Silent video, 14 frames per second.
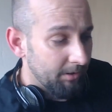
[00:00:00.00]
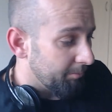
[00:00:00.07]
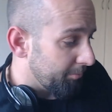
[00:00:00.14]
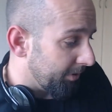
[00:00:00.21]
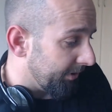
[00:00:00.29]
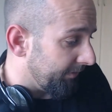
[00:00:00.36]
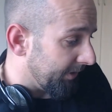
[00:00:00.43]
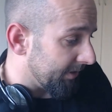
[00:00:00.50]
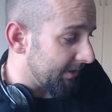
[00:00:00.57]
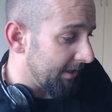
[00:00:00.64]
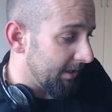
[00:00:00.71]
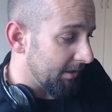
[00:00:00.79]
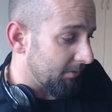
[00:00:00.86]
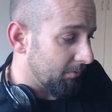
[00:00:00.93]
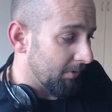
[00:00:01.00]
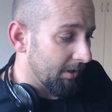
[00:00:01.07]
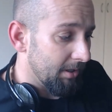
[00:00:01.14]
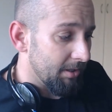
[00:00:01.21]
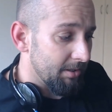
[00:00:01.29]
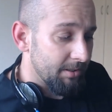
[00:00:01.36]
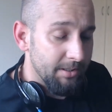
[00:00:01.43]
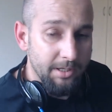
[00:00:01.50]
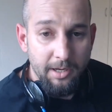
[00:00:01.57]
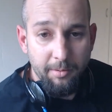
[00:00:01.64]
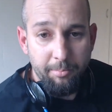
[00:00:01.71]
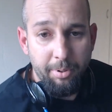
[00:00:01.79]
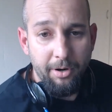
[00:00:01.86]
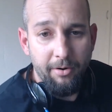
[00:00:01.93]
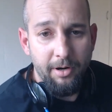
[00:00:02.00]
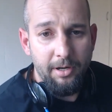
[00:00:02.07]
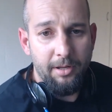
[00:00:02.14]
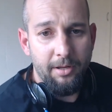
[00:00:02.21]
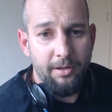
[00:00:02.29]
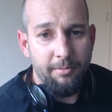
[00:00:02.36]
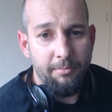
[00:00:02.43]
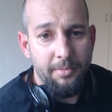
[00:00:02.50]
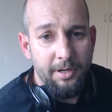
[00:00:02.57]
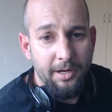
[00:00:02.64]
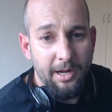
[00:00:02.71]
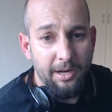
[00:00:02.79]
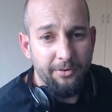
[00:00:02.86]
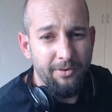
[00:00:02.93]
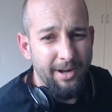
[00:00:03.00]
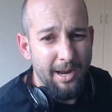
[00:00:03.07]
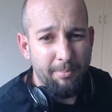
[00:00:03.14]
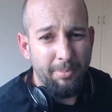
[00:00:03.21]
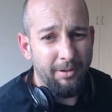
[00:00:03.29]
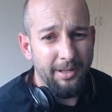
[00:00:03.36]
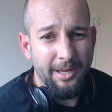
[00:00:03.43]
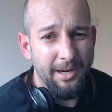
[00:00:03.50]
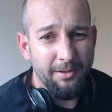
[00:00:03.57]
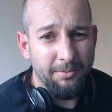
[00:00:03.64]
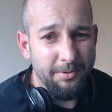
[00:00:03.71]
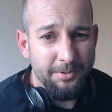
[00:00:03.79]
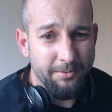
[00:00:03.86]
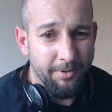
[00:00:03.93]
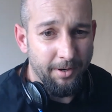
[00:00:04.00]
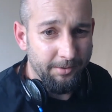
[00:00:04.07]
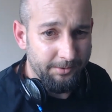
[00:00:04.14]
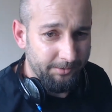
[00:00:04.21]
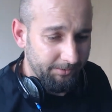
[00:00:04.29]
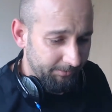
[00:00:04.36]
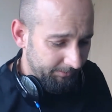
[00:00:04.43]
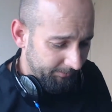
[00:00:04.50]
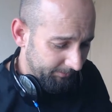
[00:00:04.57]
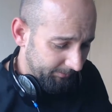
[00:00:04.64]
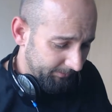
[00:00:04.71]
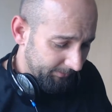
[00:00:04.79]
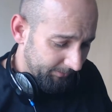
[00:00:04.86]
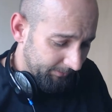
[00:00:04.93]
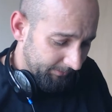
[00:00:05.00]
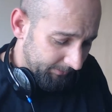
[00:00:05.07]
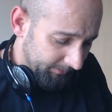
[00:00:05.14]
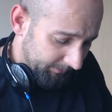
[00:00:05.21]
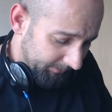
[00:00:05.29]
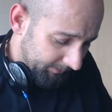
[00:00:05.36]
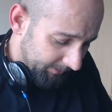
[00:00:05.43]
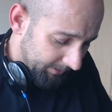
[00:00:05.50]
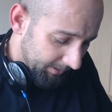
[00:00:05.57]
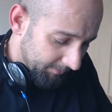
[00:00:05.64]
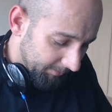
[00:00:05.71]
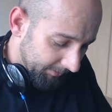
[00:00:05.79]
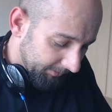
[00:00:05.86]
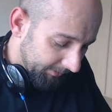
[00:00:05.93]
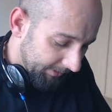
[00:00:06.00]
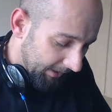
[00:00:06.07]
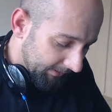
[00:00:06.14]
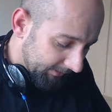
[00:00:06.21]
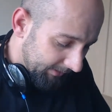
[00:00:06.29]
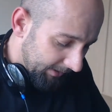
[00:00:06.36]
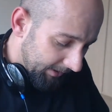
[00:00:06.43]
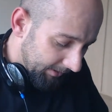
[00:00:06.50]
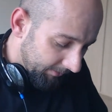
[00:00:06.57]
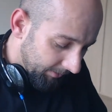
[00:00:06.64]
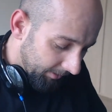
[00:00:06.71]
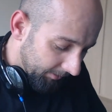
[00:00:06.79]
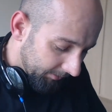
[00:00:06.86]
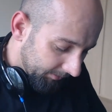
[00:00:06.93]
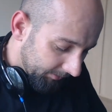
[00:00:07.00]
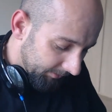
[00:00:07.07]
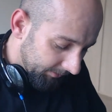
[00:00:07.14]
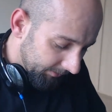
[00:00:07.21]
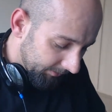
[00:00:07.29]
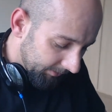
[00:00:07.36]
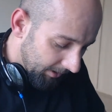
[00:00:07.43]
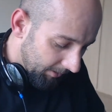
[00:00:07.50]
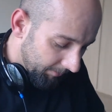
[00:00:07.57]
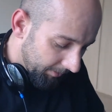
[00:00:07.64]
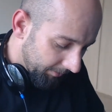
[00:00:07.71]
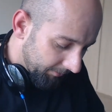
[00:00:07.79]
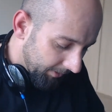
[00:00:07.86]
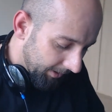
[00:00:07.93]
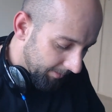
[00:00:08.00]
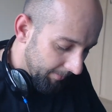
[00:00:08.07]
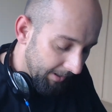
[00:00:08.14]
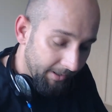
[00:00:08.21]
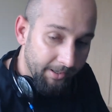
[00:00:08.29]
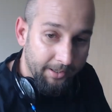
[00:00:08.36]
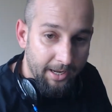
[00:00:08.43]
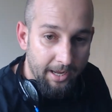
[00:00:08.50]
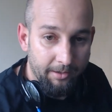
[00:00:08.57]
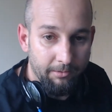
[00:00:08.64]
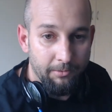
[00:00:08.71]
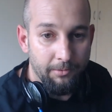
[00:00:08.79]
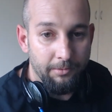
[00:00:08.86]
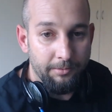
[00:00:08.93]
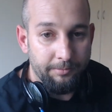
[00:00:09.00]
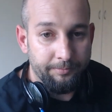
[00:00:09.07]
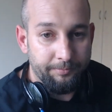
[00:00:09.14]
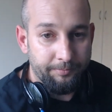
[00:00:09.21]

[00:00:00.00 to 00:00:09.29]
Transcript: Previously, it was Parallel Country Apple, and it was gross. It was dusty and gross. I wouldn't recommend it at all.